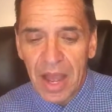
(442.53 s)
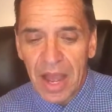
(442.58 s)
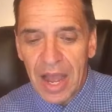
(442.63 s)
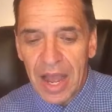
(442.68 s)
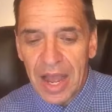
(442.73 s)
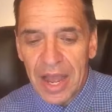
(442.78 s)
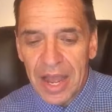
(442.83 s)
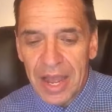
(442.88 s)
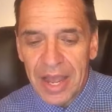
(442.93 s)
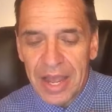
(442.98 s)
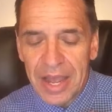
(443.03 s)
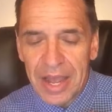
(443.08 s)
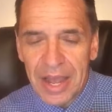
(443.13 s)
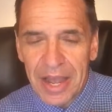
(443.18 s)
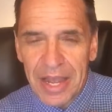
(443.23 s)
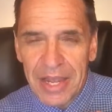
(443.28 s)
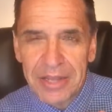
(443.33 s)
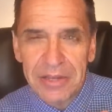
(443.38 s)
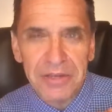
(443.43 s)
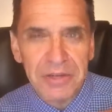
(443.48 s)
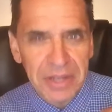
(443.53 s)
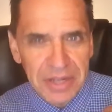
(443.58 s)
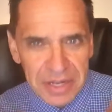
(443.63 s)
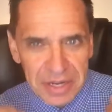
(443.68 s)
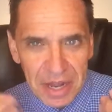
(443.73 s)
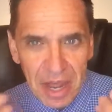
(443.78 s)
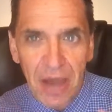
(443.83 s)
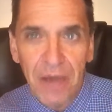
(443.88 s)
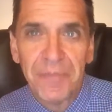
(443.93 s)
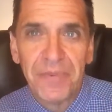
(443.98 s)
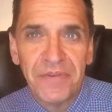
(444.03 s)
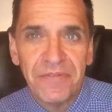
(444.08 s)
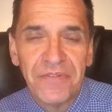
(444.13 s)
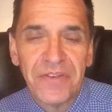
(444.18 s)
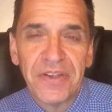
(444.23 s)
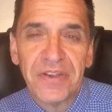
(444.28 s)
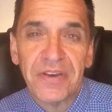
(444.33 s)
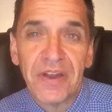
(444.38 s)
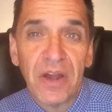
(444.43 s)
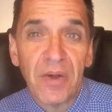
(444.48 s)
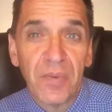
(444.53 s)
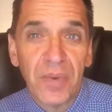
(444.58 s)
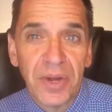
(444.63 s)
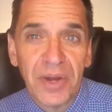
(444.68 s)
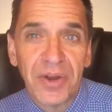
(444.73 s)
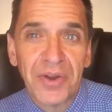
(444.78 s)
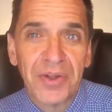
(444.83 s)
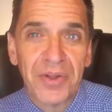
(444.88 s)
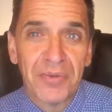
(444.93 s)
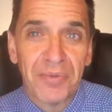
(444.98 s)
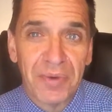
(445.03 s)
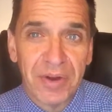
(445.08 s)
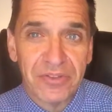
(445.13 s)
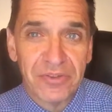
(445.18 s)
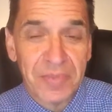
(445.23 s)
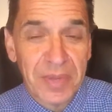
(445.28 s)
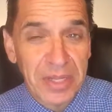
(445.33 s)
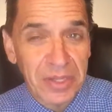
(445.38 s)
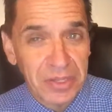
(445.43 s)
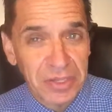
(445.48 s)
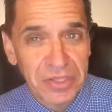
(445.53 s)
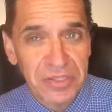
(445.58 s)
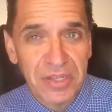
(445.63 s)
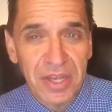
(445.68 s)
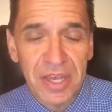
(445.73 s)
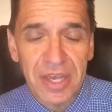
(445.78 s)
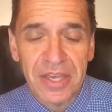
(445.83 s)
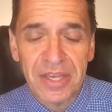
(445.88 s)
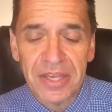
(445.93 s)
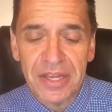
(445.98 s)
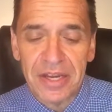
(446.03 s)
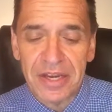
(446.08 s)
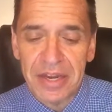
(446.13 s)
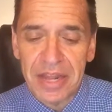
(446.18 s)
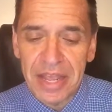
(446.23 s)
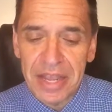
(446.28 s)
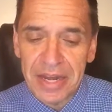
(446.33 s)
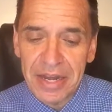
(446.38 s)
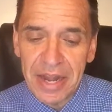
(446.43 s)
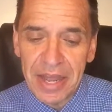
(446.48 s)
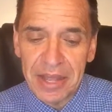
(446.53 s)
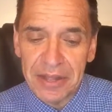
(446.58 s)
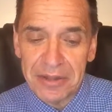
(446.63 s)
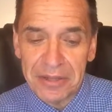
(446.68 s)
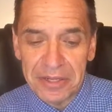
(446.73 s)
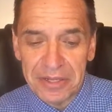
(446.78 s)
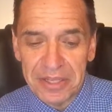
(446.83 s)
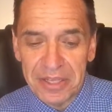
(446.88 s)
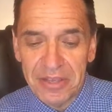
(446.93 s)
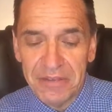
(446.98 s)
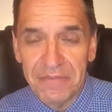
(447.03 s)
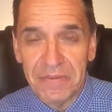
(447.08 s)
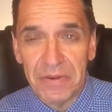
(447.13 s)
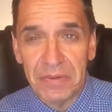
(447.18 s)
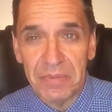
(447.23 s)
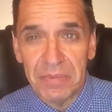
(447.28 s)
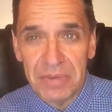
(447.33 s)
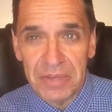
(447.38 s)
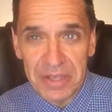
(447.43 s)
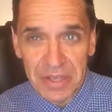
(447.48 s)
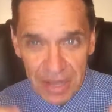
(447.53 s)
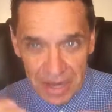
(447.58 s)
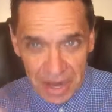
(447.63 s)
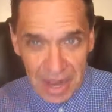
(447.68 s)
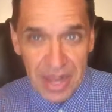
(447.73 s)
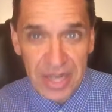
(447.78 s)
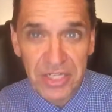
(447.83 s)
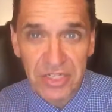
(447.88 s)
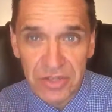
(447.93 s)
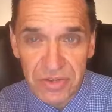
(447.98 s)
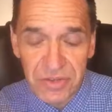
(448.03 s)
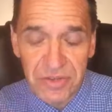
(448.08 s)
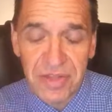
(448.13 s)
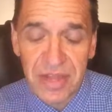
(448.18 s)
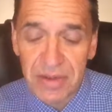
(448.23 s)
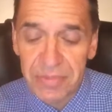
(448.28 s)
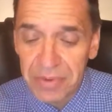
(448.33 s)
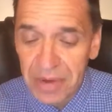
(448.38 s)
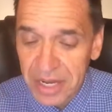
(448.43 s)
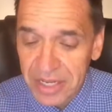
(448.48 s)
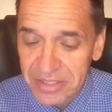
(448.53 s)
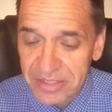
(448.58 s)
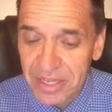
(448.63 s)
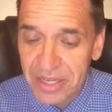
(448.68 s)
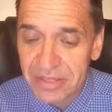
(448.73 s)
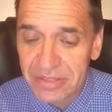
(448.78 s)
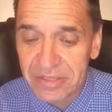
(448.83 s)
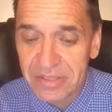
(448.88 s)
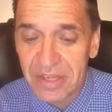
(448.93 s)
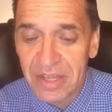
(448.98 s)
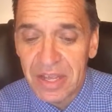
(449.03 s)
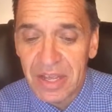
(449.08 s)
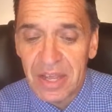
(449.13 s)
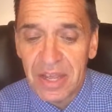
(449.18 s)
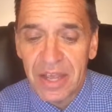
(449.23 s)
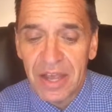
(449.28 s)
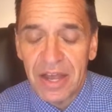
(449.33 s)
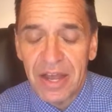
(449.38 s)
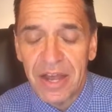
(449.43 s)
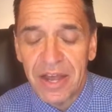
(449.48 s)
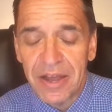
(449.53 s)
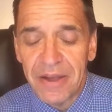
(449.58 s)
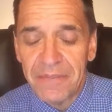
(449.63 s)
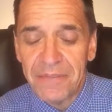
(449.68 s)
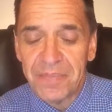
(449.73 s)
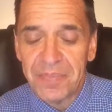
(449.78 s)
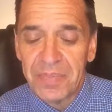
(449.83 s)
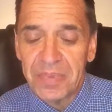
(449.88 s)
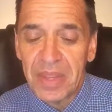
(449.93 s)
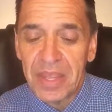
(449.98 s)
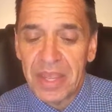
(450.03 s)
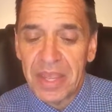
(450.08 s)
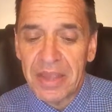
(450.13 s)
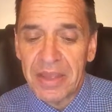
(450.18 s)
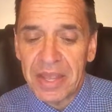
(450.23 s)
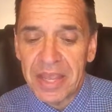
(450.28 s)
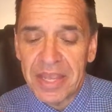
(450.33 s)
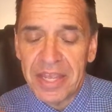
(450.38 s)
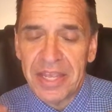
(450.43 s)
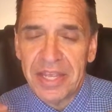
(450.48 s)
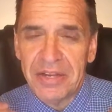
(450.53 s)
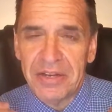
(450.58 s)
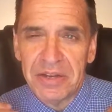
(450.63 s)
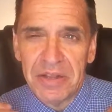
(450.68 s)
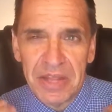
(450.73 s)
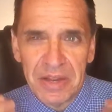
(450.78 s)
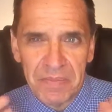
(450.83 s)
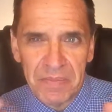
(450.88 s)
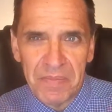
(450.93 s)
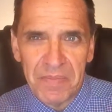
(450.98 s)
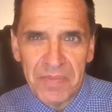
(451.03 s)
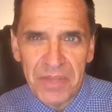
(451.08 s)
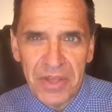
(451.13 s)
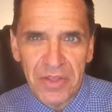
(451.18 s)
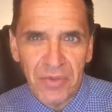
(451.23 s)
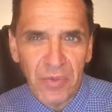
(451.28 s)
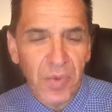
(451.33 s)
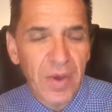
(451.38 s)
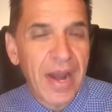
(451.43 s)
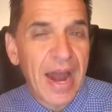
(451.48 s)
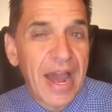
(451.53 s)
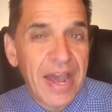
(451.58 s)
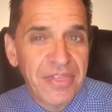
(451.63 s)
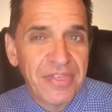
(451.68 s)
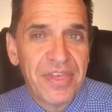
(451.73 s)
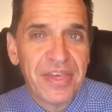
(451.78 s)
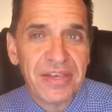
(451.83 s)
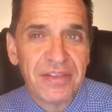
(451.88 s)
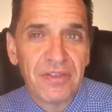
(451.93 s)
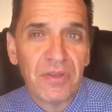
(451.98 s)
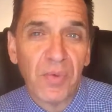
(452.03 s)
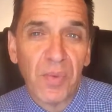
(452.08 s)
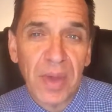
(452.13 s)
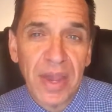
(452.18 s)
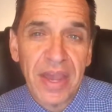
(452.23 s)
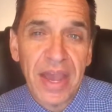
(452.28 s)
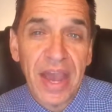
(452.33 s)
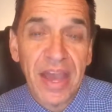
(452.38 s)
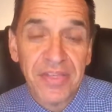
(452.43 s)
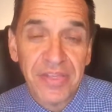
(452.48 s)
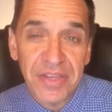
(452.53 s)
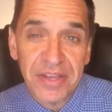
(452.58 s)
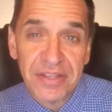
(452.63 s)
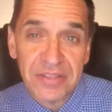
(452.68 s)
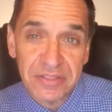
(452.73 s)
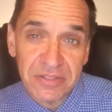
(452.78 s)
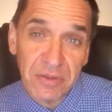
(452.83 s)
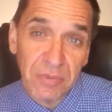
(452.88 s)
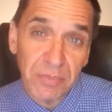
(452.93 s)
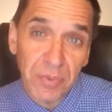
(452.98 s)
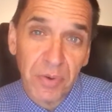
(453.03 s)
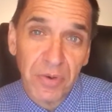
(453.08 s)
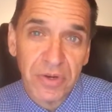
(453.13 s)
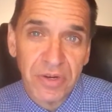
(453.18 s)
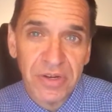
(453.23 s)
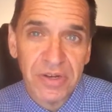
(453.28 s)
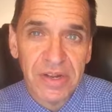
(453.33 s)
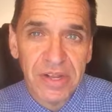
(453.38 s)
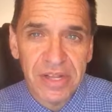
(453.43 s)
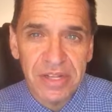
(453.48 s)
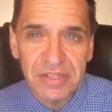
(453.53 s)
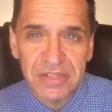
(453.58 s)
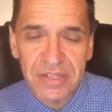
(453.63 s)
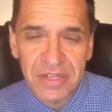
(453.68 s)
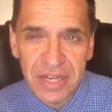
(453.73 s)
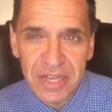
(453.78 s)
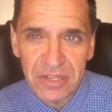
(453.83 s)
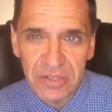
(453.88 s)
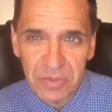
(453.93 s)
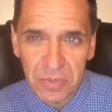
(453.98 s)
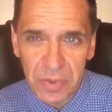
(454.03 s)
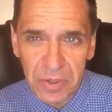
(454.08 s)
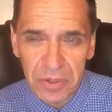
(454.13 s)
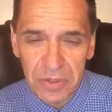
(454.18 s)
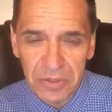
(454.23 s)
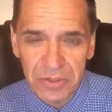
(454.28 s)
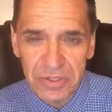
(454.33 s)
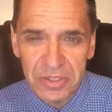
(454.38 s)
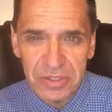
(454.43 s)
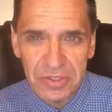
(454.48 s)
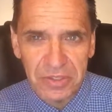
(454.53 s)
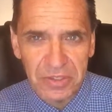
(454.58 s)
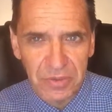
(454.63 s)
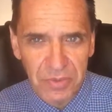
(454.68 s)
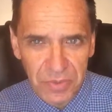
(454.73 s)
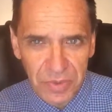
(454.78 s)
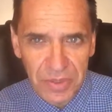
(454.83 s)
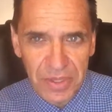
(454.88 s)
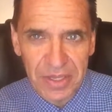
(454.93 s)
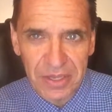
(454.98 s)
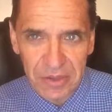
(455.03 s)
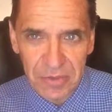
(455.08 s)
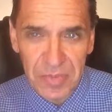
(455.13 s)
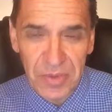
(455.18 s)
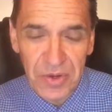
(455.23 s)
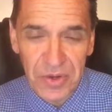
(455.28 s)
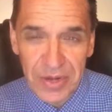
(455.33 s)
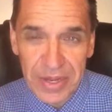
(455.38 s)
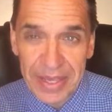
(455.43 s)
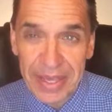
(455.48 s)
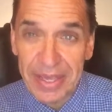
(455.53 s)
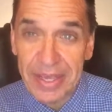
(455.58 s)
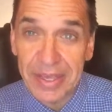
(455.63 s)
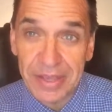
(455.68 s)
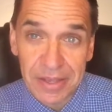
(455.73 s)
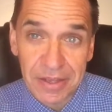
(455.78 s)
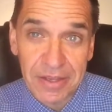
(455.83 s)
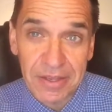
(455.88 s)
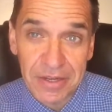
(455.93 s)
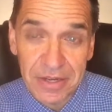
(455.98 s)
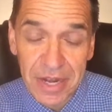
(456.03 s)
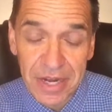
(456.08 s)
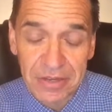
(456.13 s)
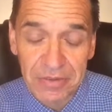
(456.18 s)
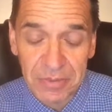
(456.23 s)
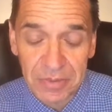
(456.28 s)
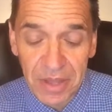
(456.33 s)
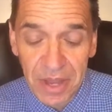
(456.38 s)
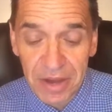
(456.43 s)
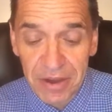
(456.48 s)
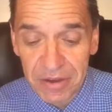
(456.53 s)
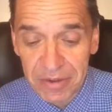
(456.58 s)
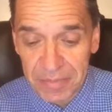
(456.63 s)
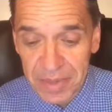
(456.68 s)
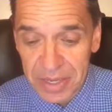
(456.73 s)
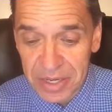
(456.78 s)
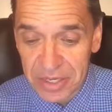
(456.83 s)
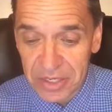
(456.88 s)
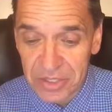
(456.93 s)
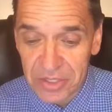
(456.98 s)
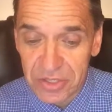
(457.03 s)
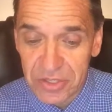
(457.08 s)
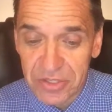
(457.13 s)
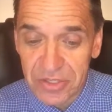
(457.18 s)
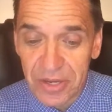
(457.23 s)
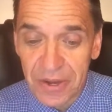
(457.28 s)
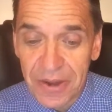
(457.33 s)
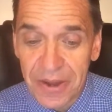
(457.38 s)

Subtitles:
I can help you figure out what a good resume looks like, and I'll even guide you through that process in what I think, the way I think it's important in today's world to really communicate and connect with hiring managers.